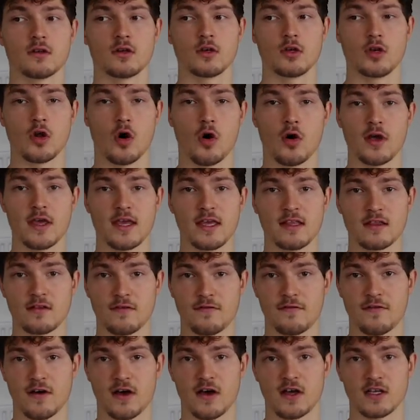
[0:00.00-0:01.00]
not eat in the
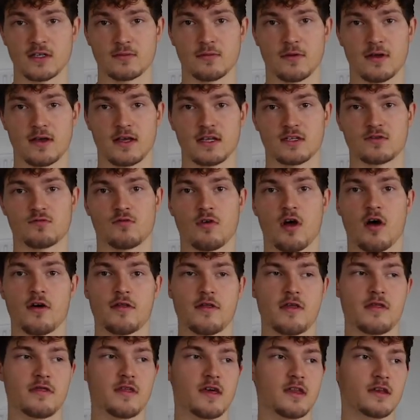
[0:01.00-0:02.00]
first place
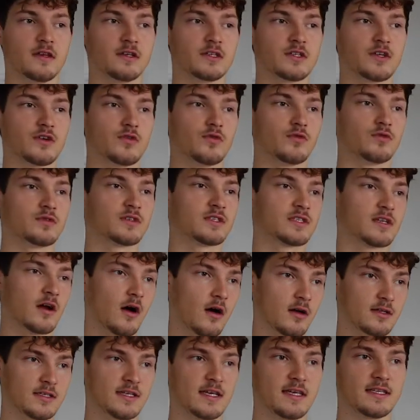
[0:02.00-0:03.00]
rather than to
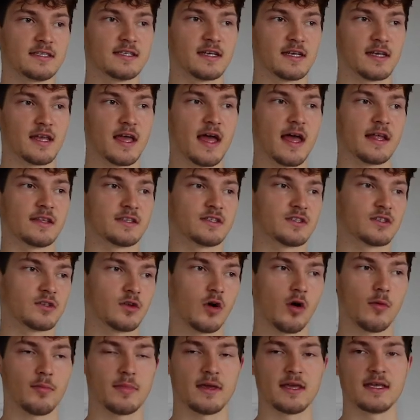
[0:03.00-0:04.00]
start eating and
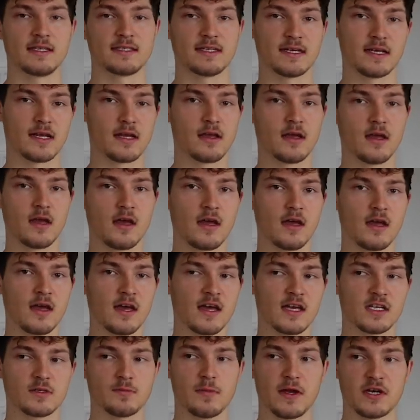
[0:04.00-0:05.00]
stop eating.
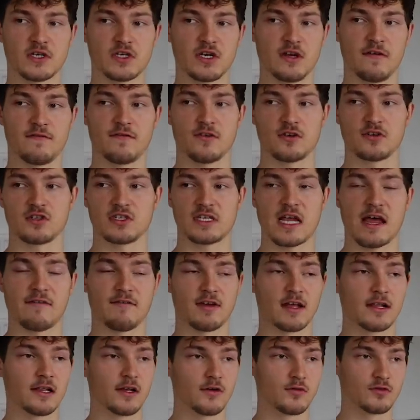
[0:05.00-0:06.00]
Especially if you're just
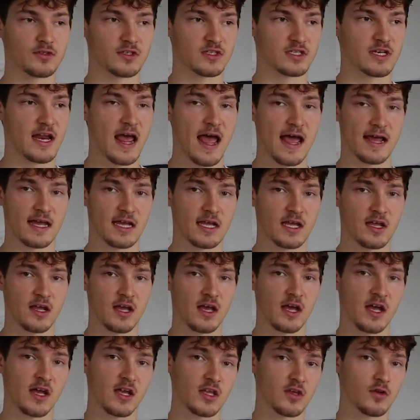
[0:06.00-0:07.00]
having a little snack,
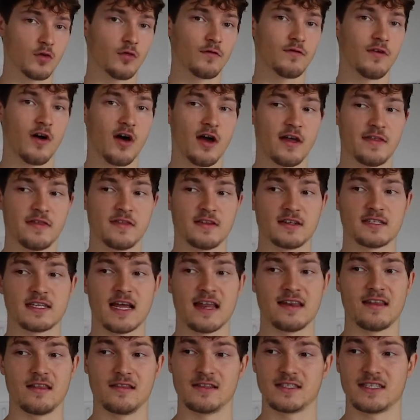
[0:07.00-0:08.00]
you'll find the
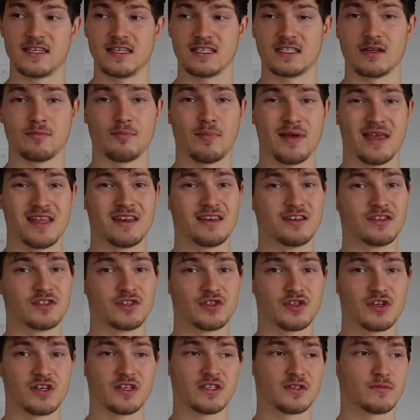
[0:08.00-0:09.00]
tendency to
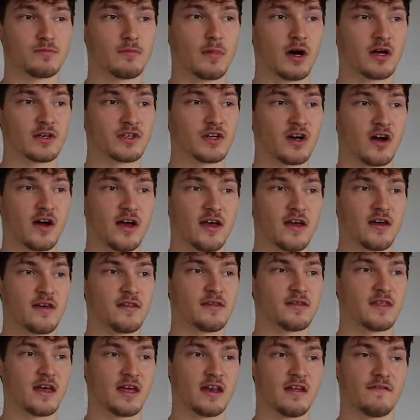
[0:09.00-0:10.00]
binge is much higher
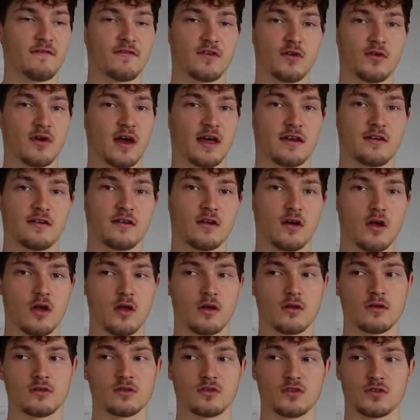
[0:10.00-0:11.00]
than if you had
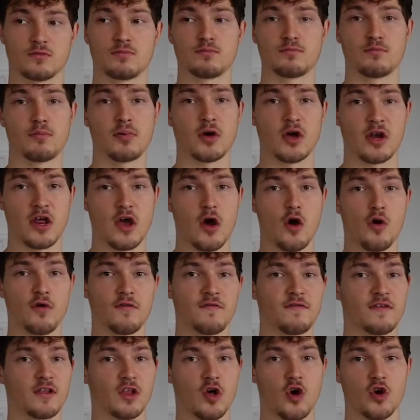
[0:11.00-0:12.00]
put it
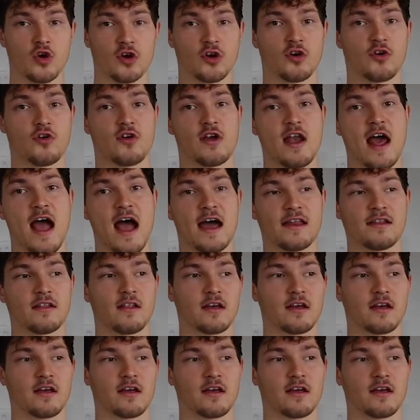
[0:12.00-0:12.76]
off for longer and had